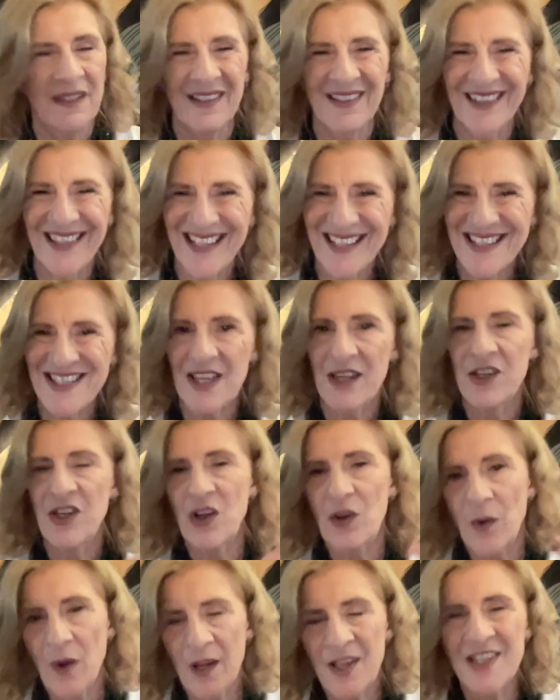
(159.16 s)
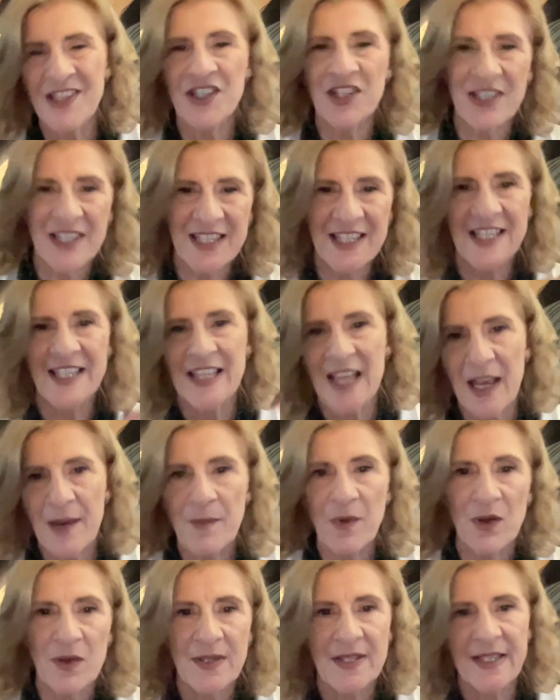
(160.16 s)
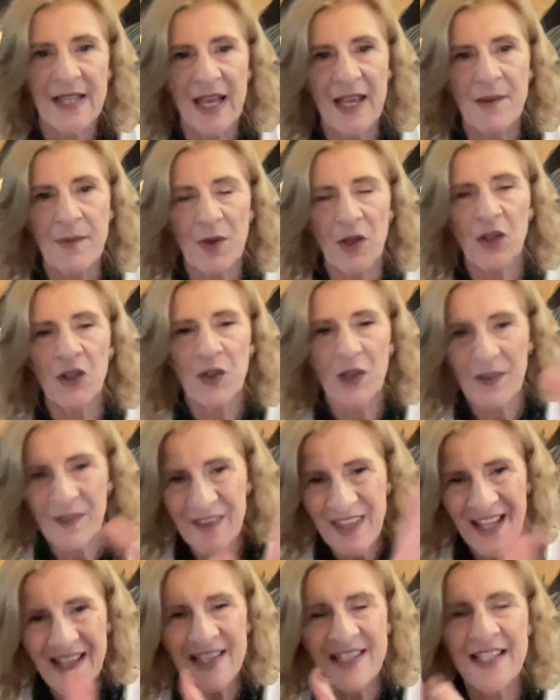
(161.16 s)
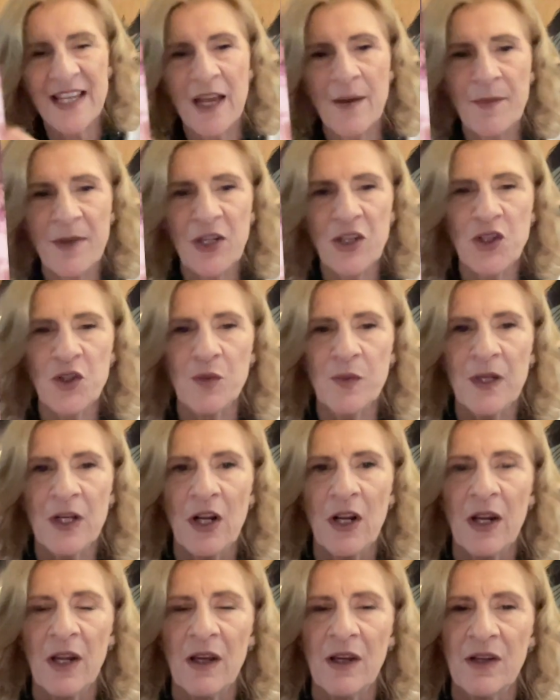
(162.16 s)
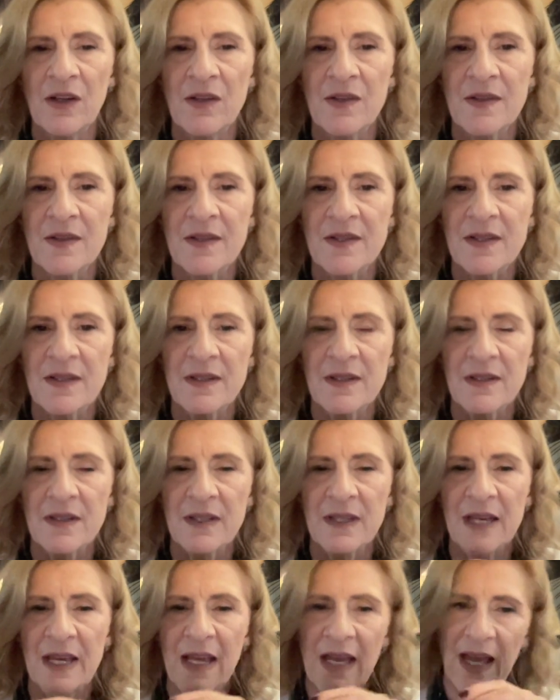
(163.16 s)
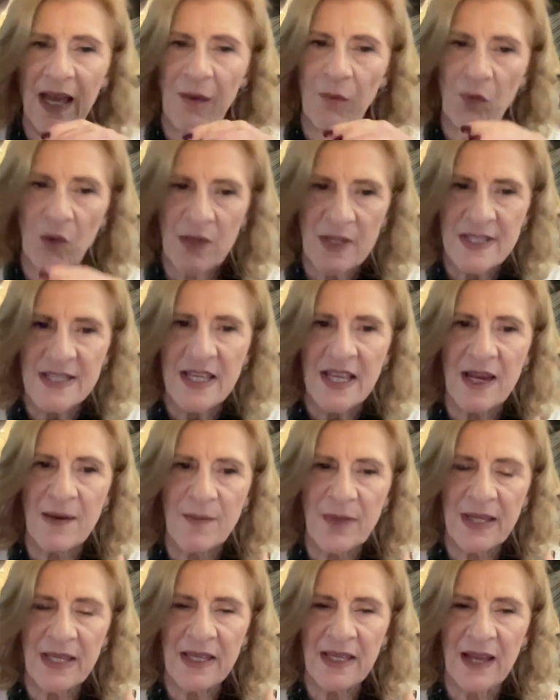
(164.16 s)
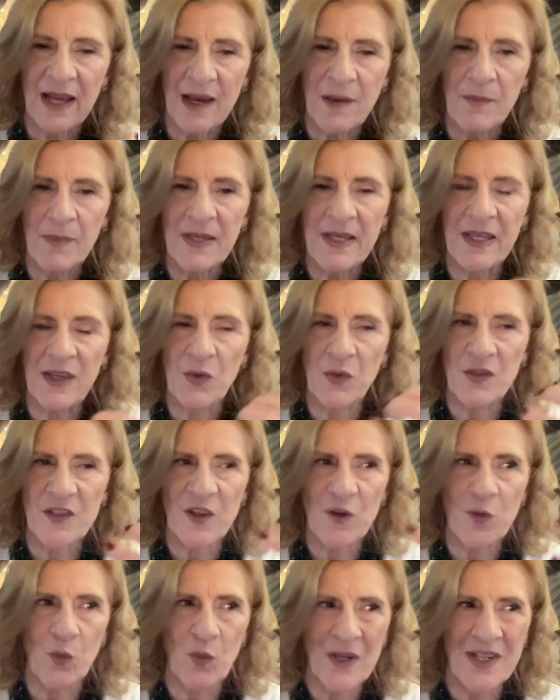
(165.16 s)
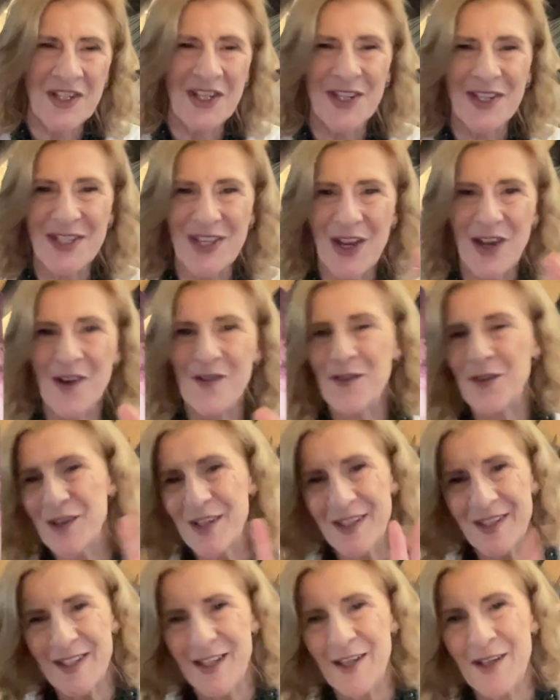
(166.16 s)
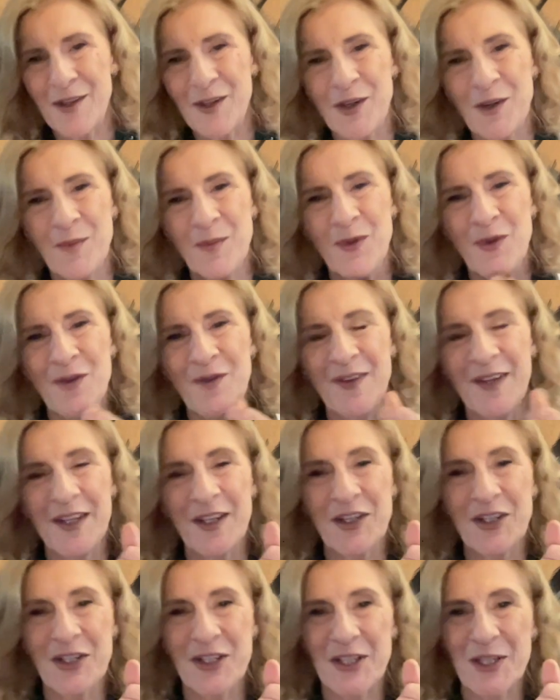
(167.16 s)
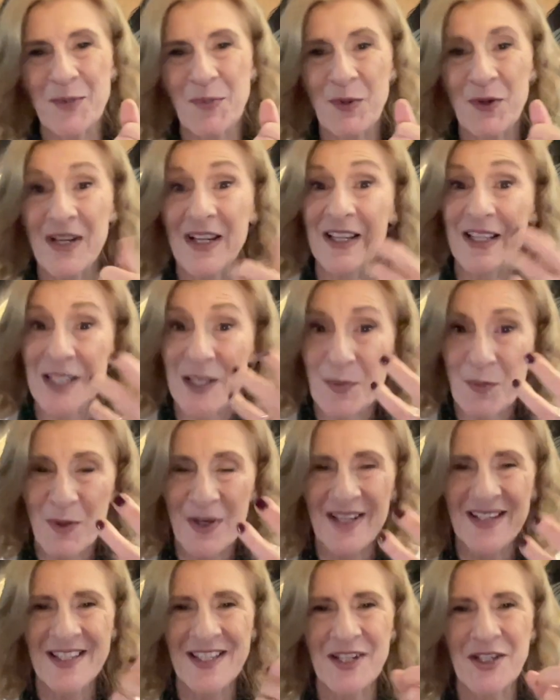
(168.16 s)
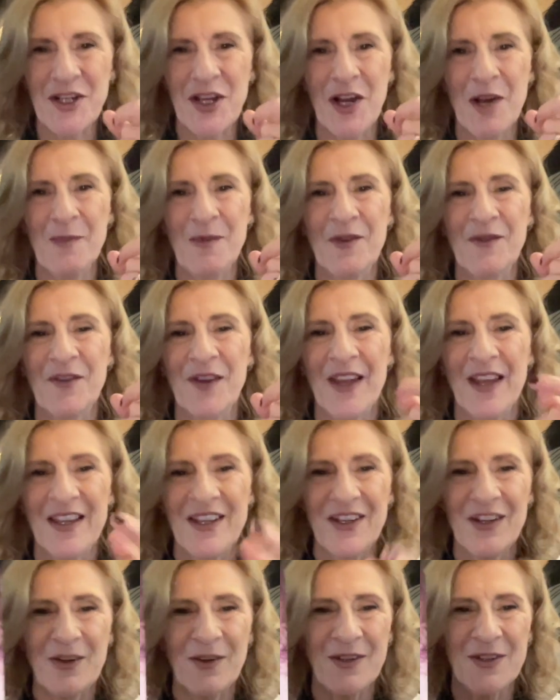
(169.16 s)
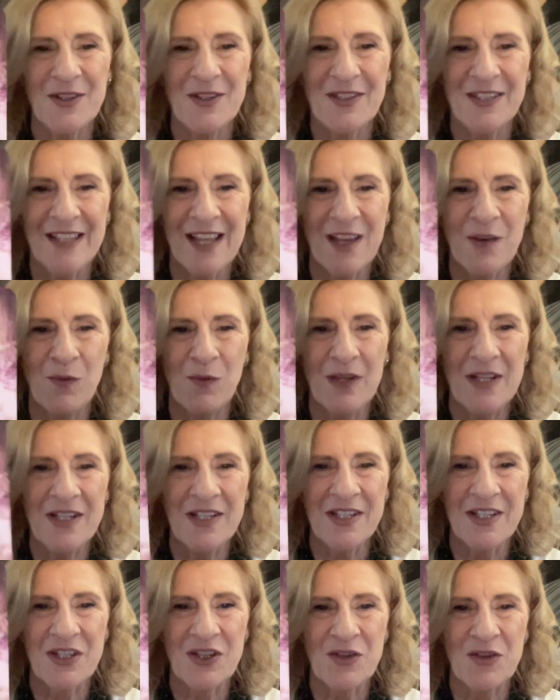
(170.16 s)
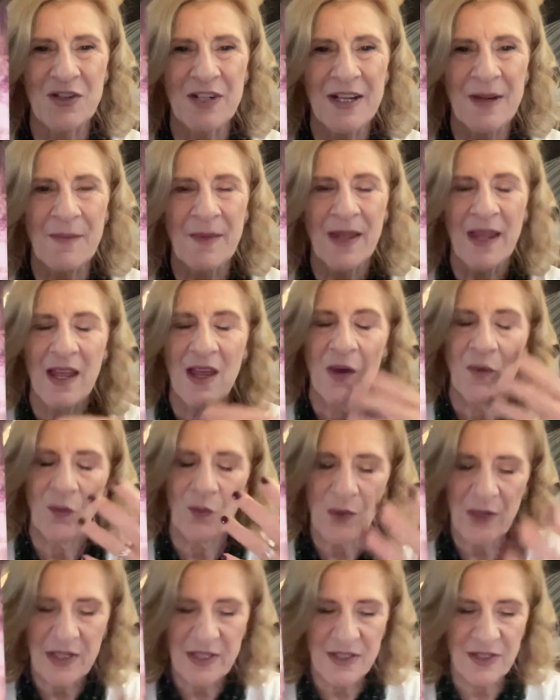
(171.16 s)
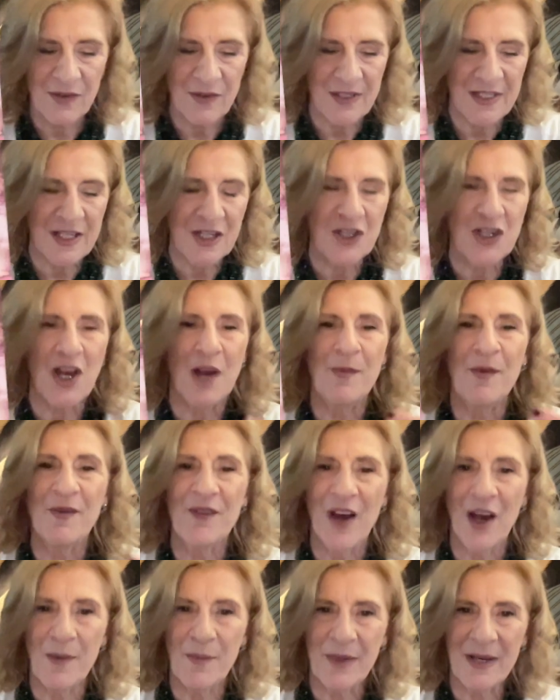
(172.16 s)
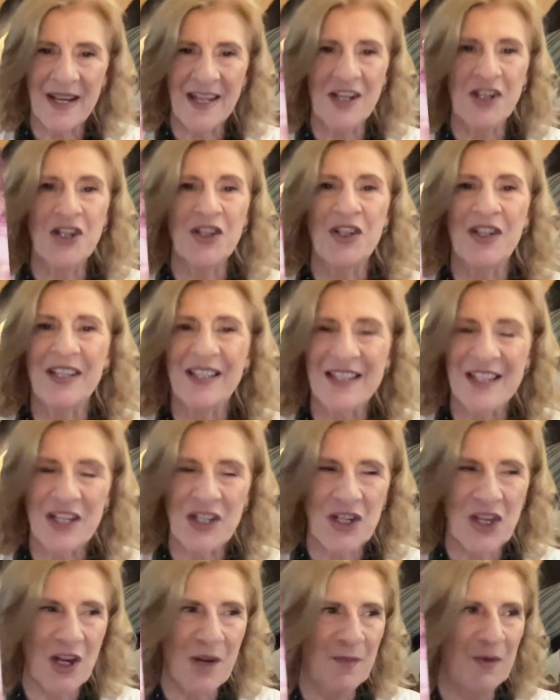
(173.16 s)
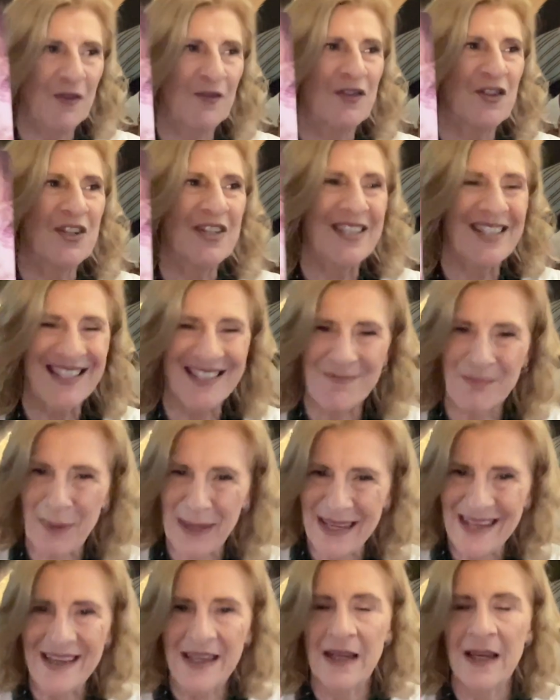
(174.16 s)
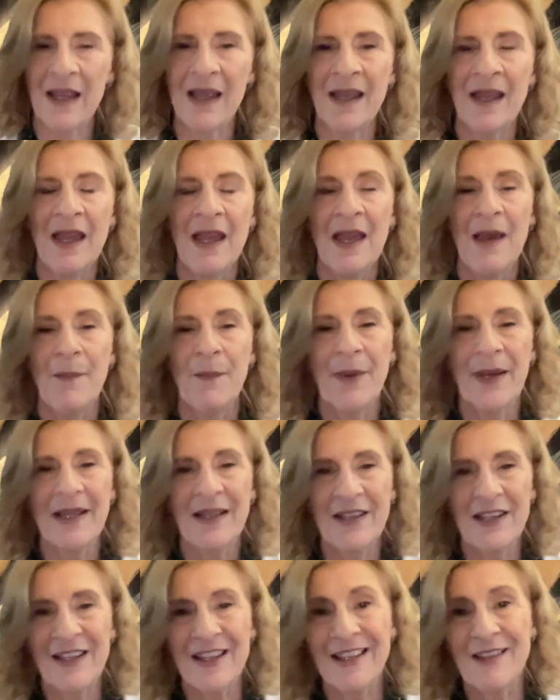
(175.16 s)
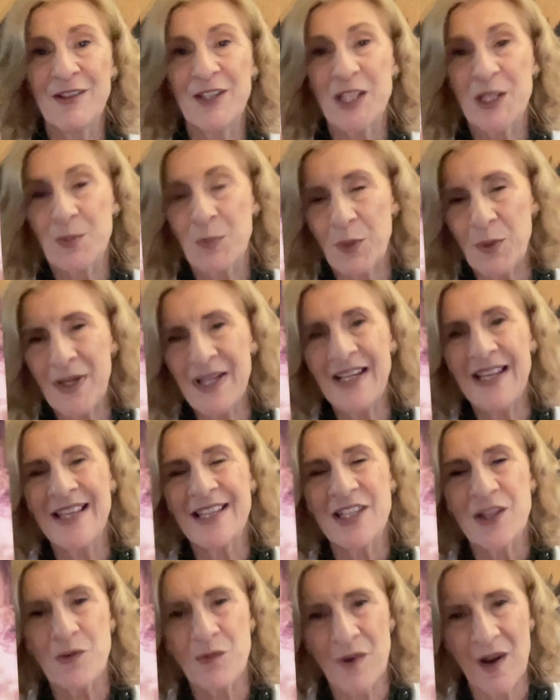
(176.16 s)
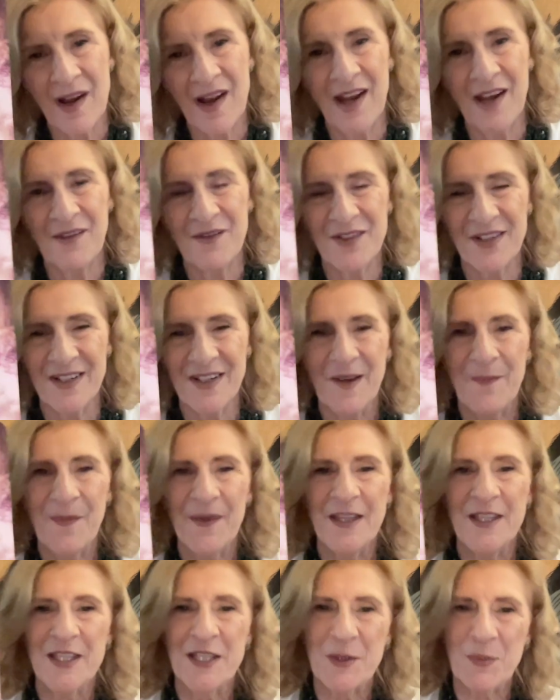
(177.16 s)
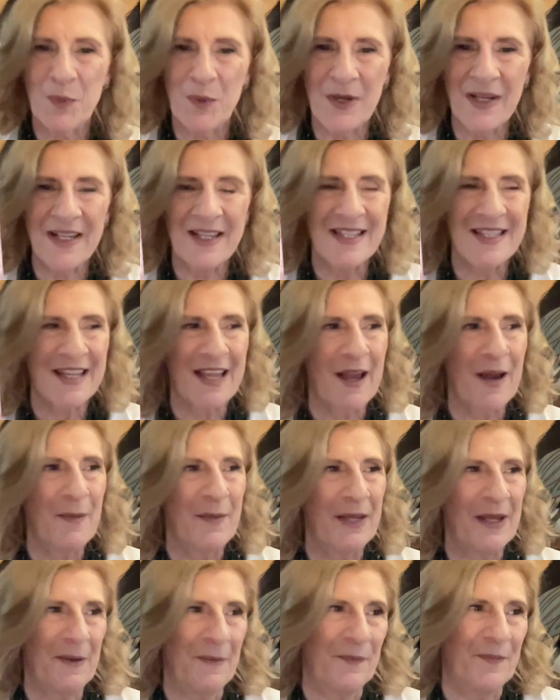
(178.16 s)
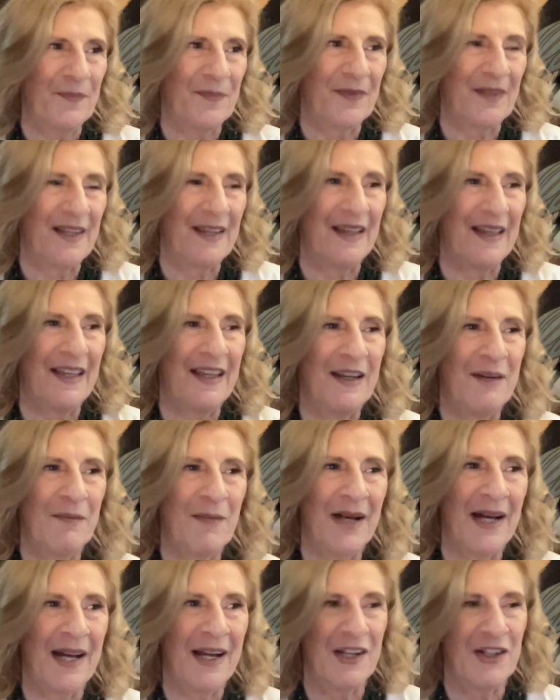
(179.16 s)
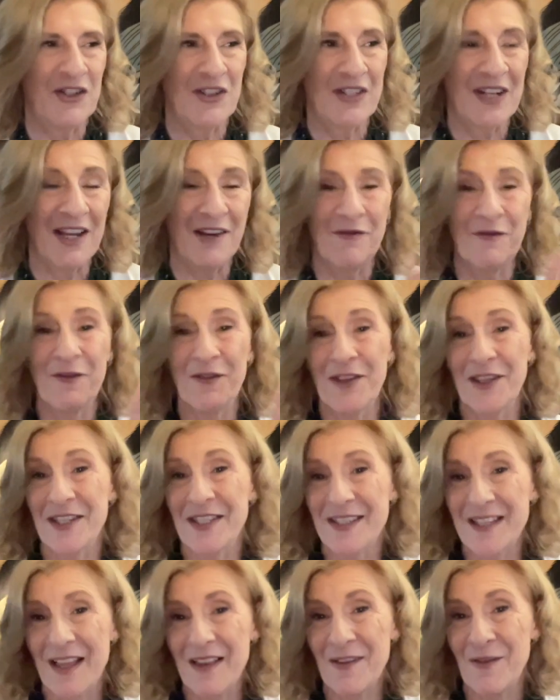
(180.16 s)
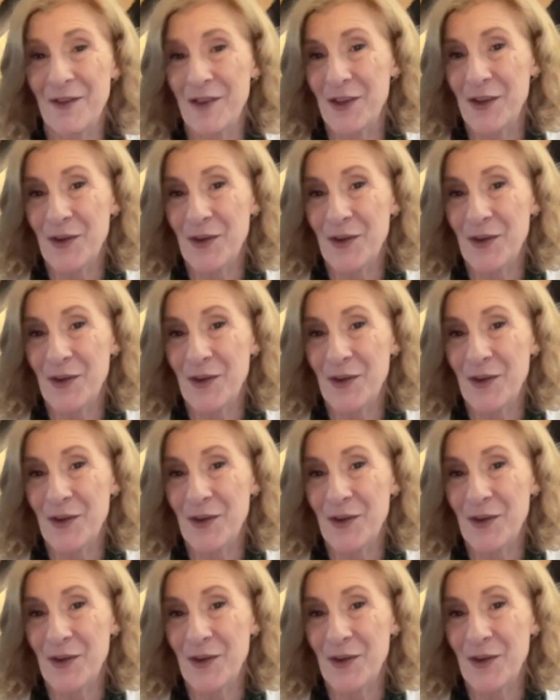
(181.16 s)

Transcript: things that, you know, it's just the same old, that's coming to a close. And what's coming up here, so winter's over, you're moving into spring. Spring's a time of, you know, because you say winter's dream. Winter is a time of hibernation. It's a time of just being. But spring has arrived. Spring is coming in March. And for the